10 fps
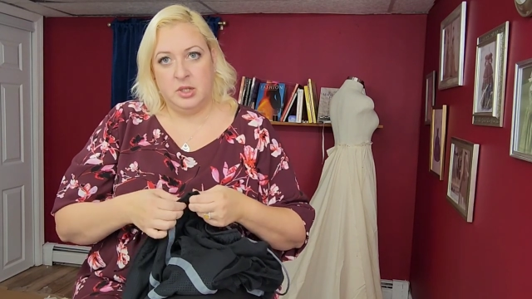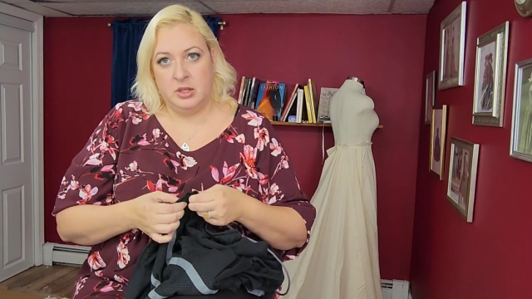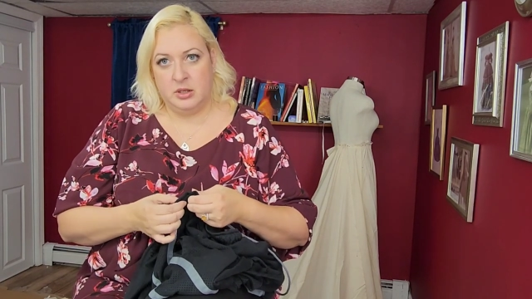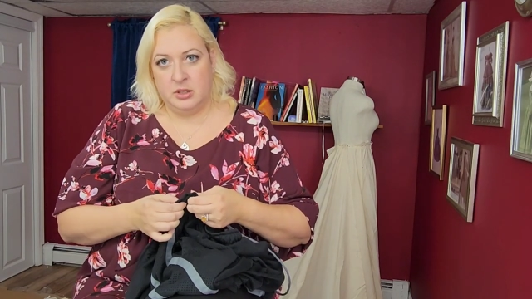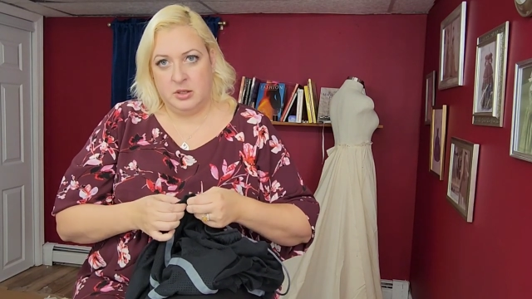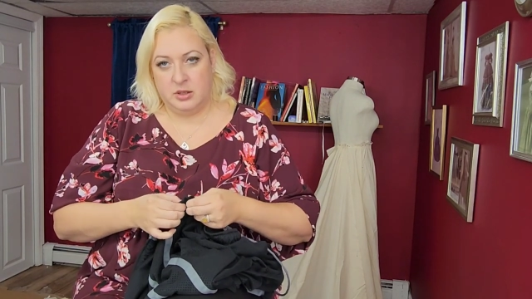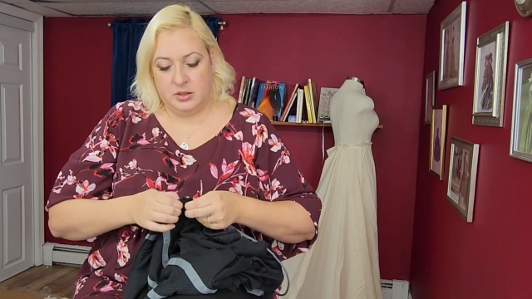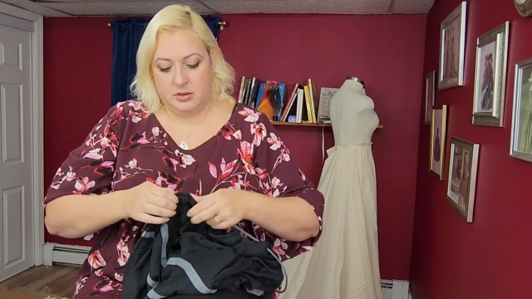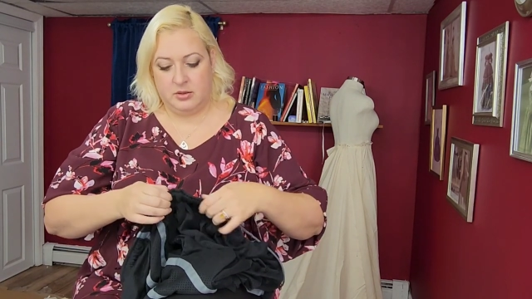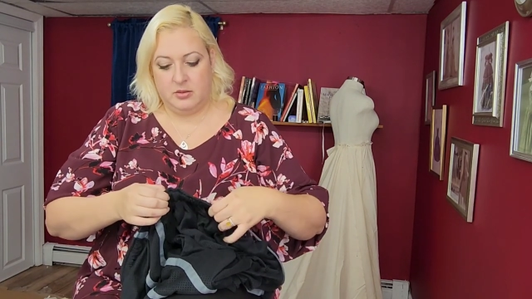
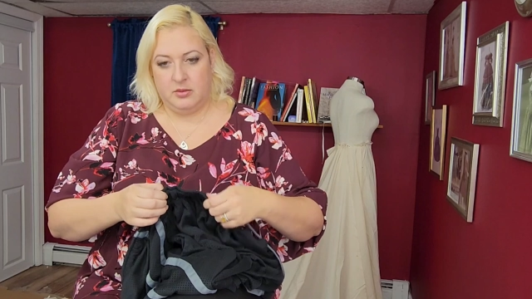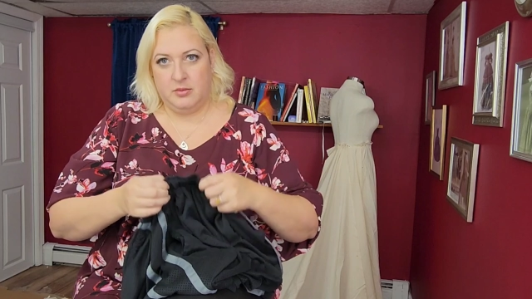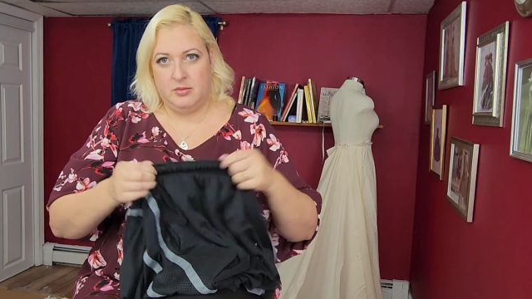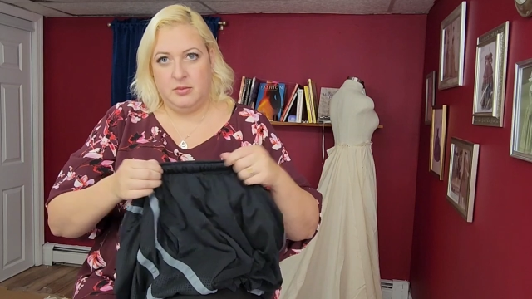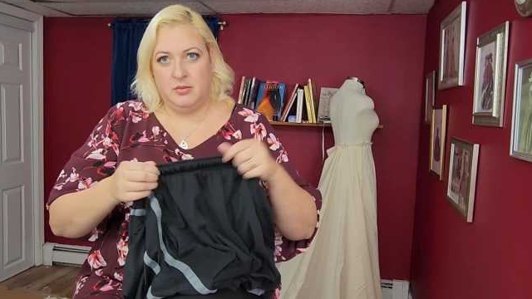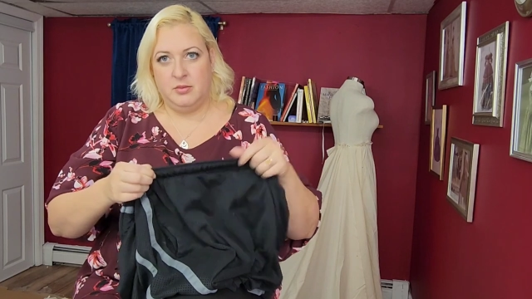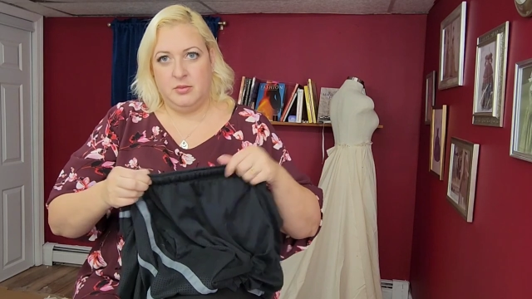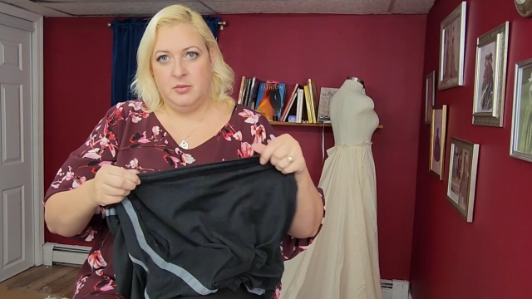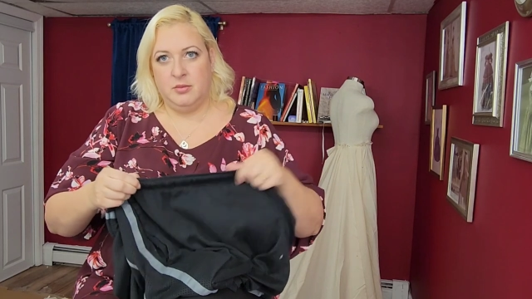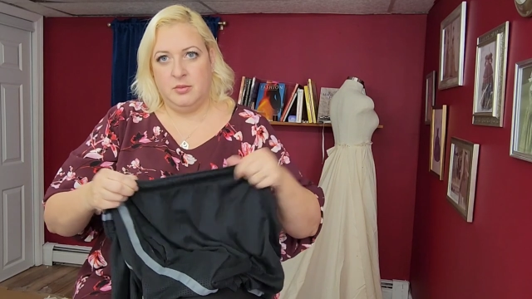
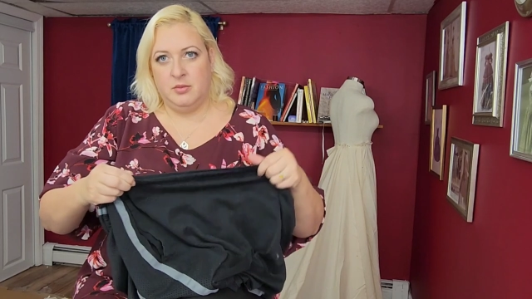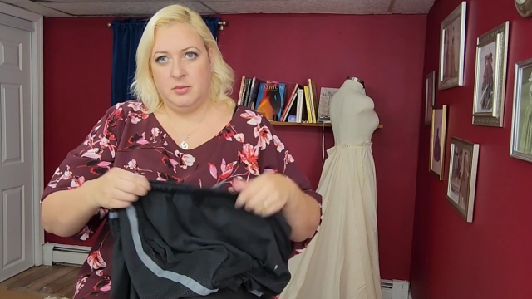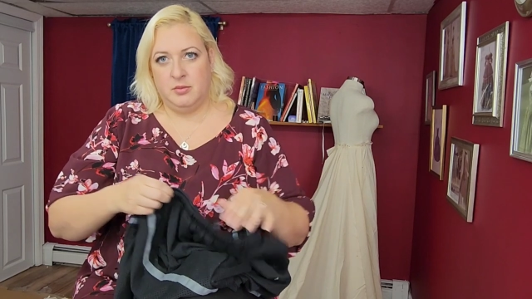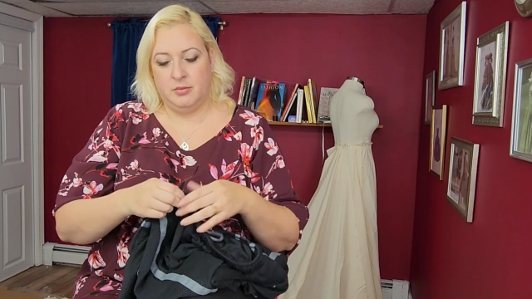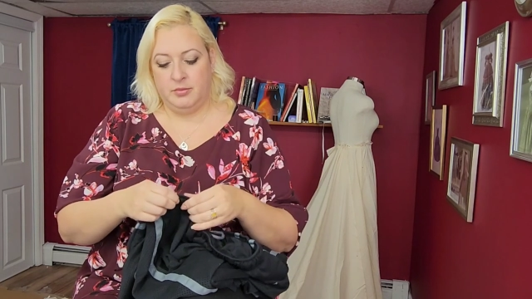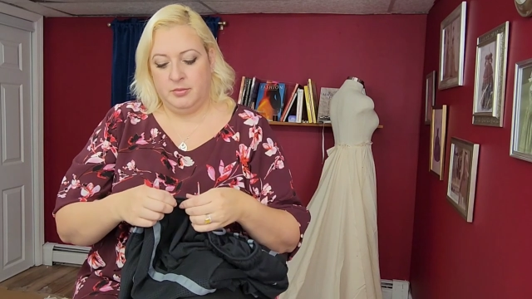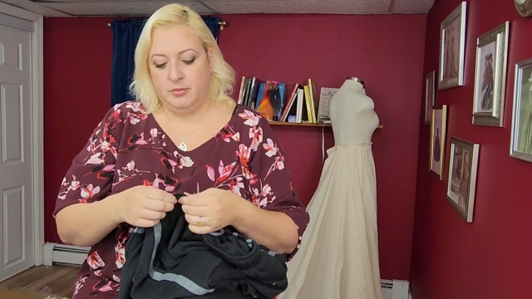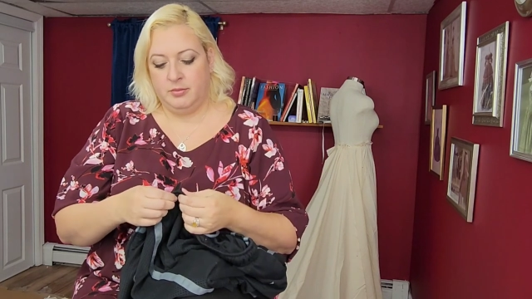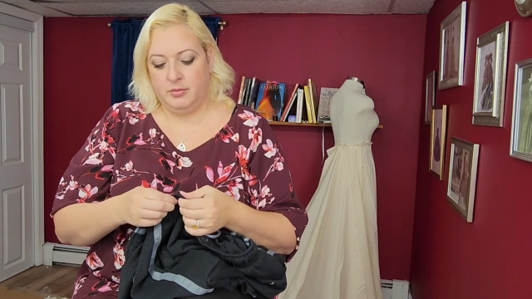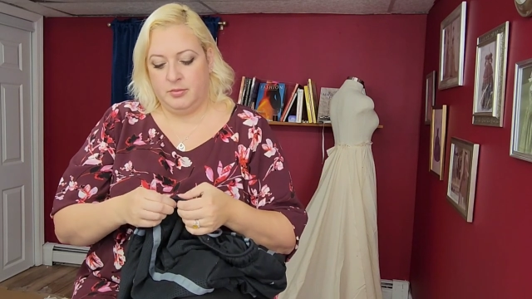
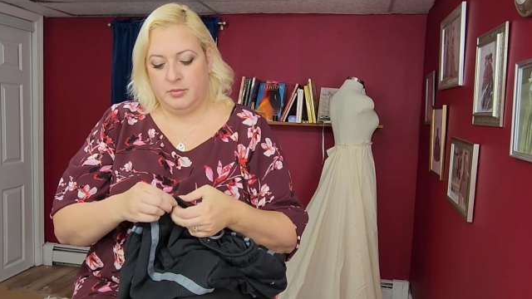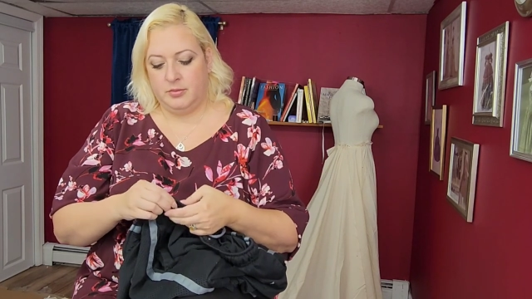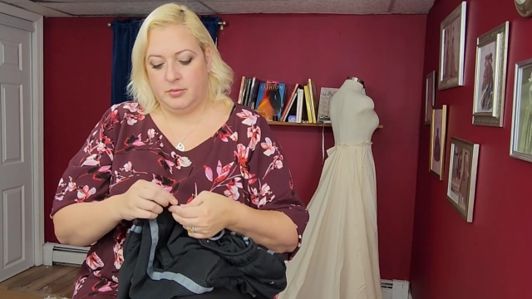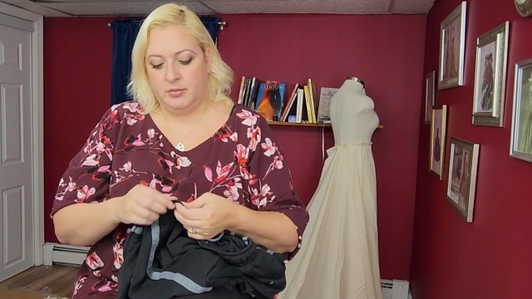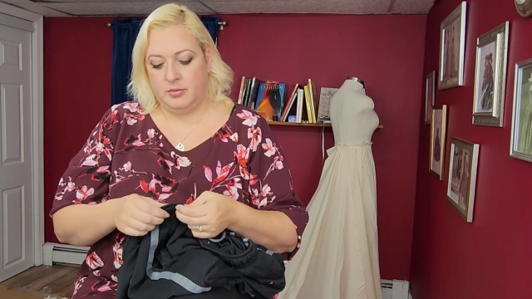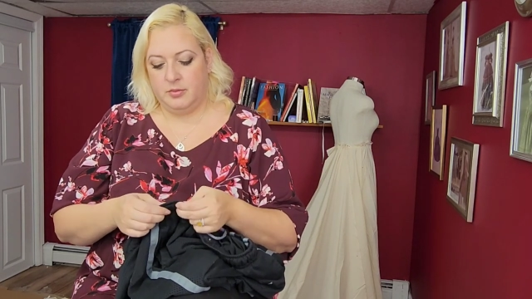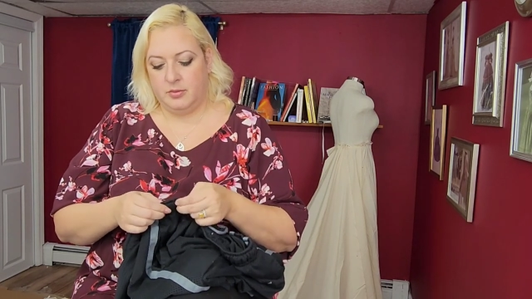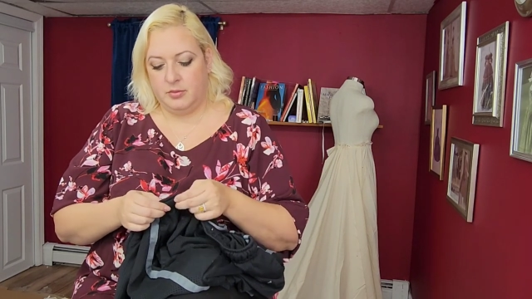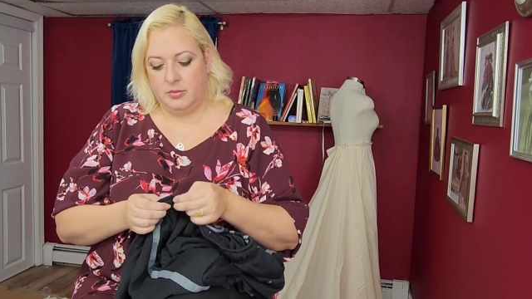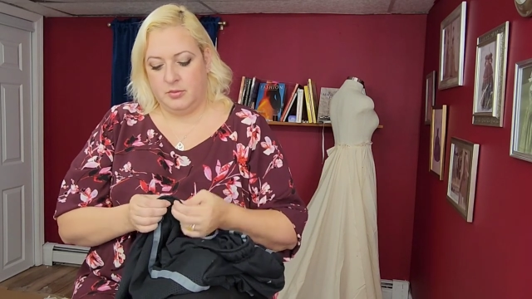
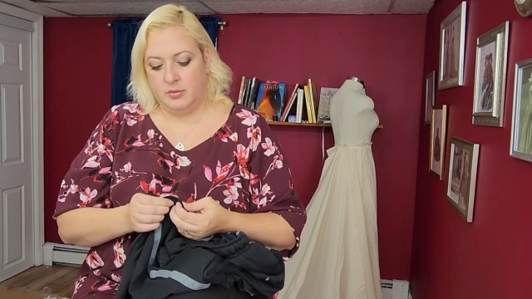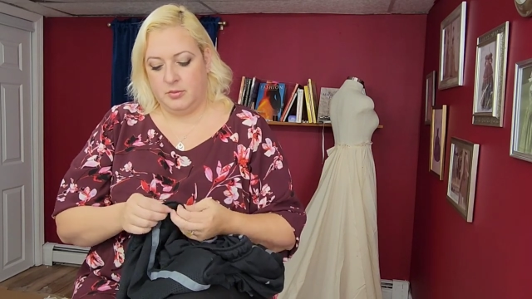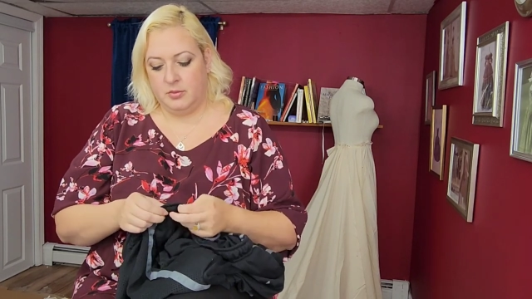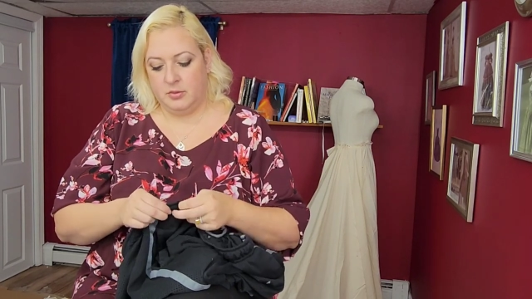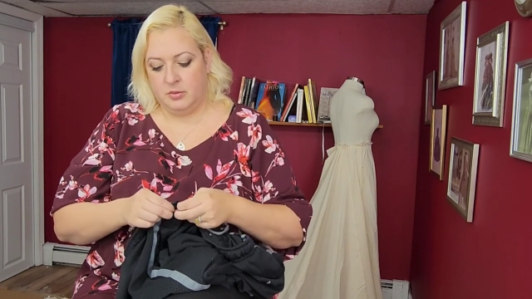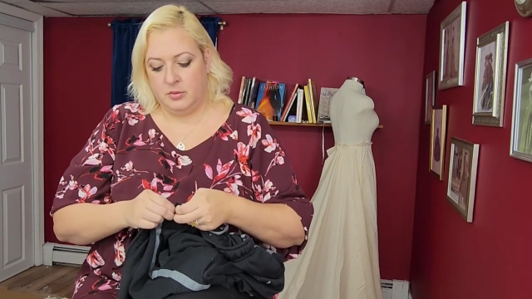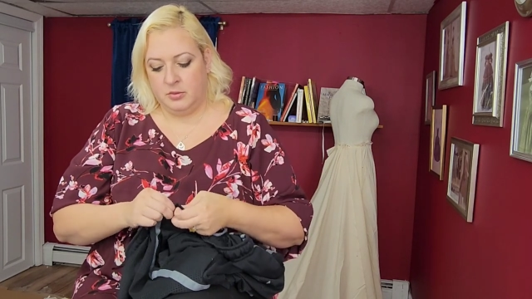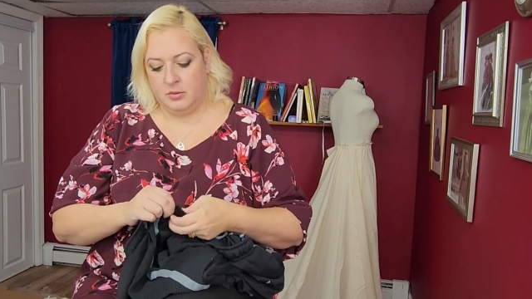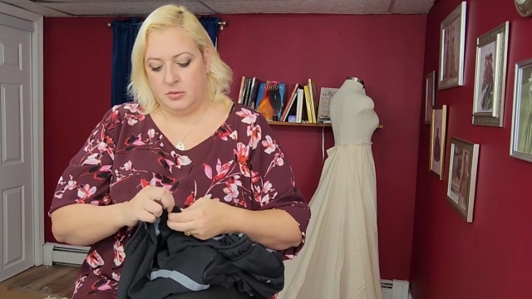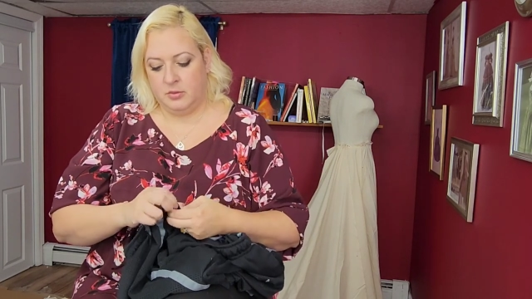
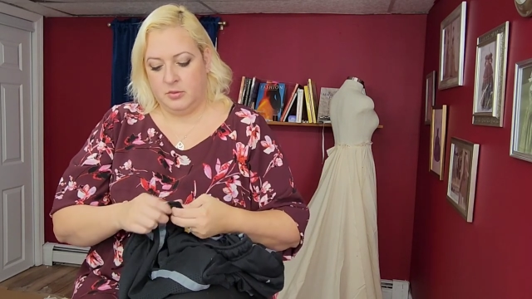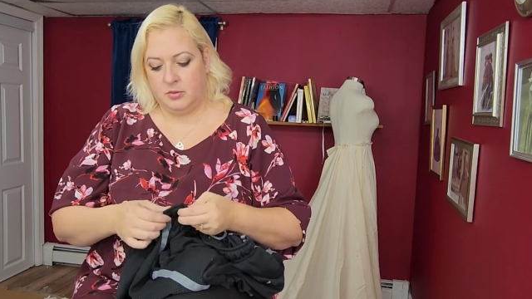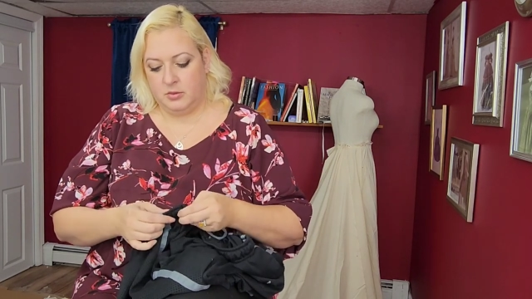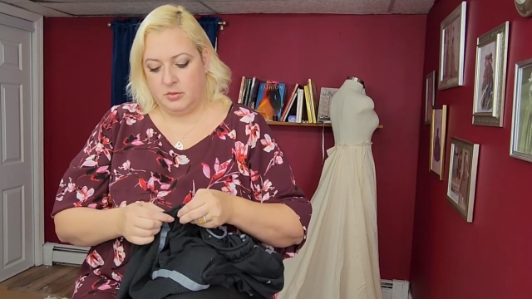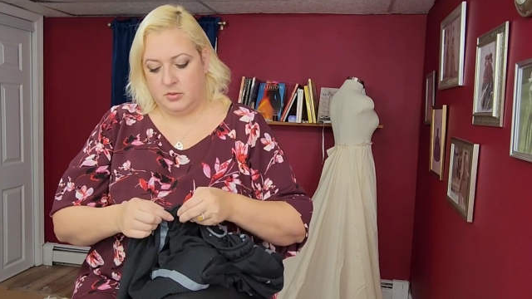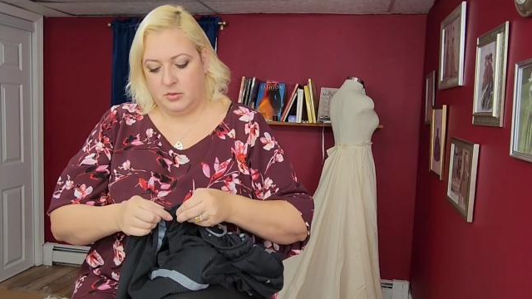Nobody speaks.